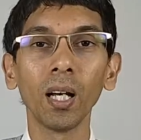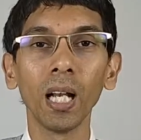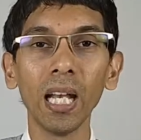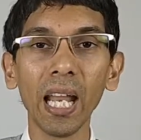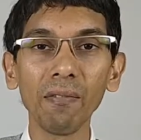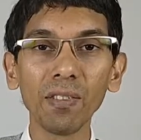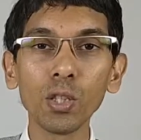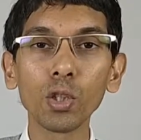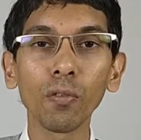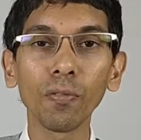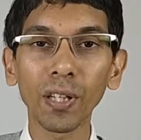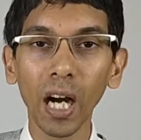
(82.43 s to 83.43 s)
levels
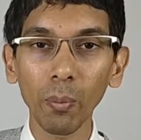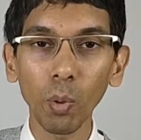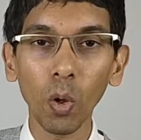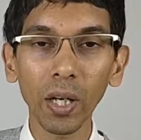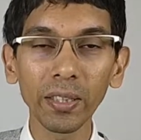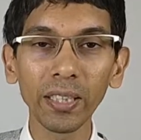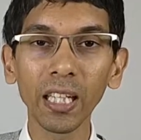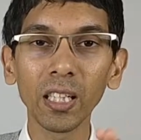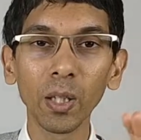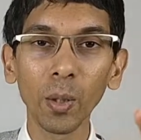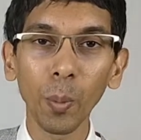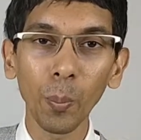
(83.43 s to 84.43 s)
of carbohydrate